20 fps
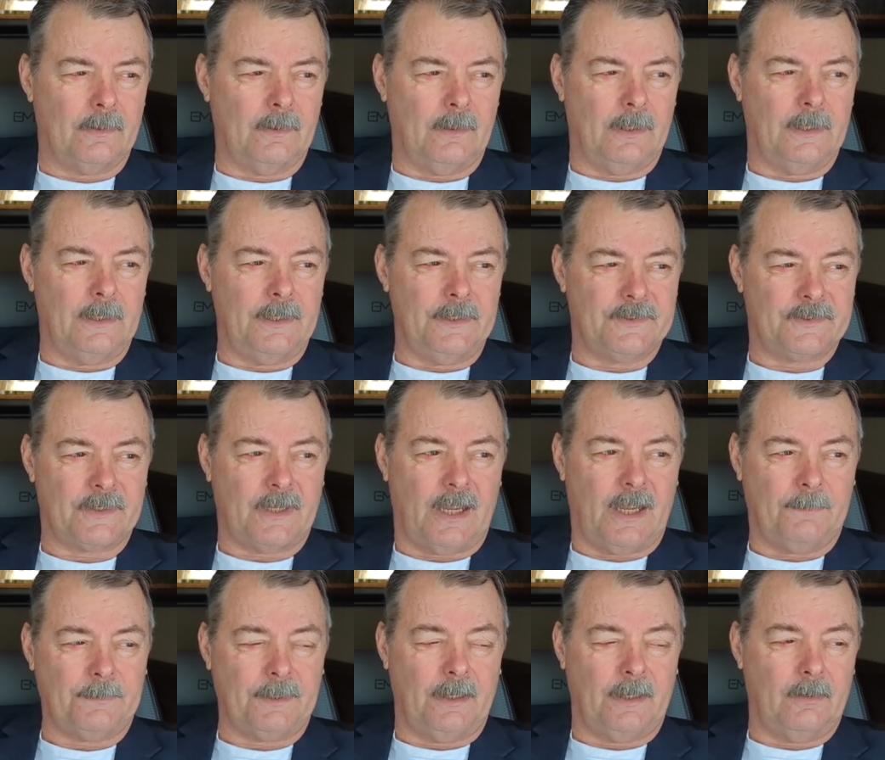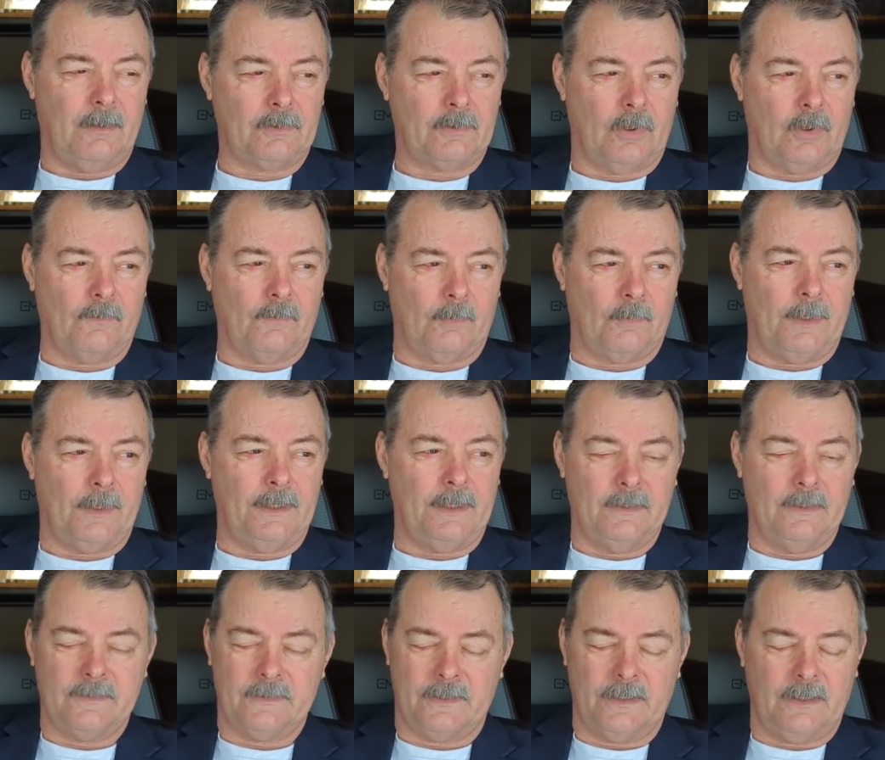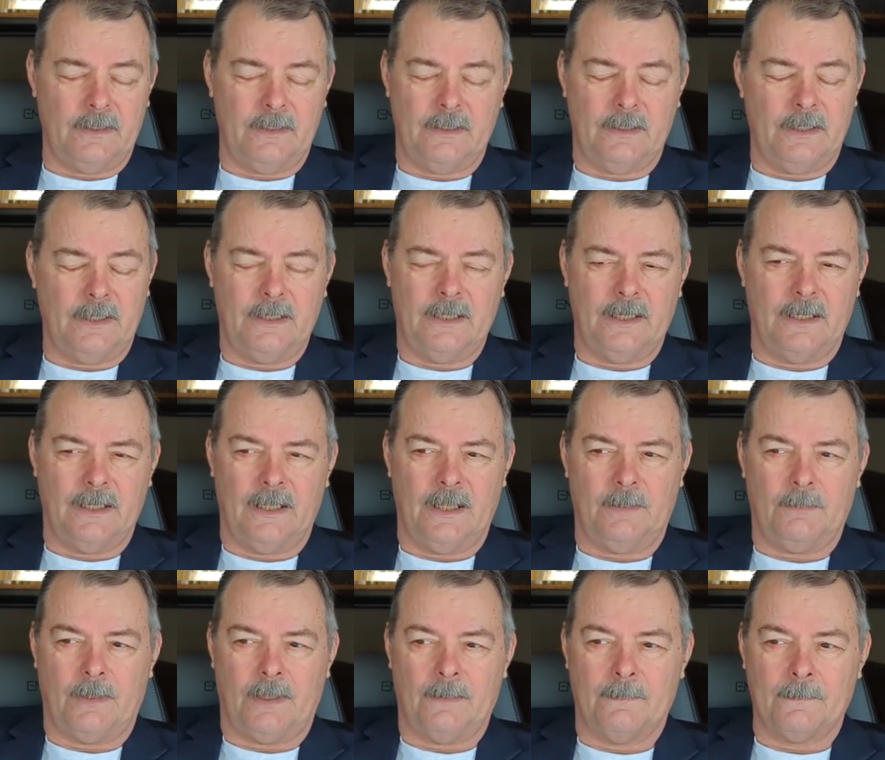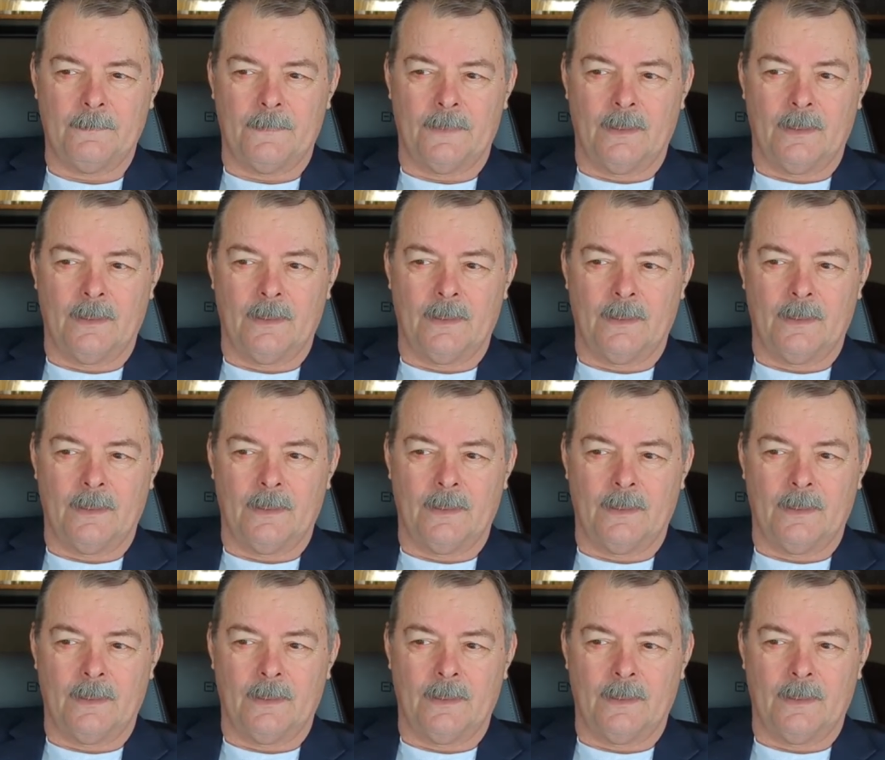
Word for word: And he stopped and he looked over at me. He didn't he didn't name me,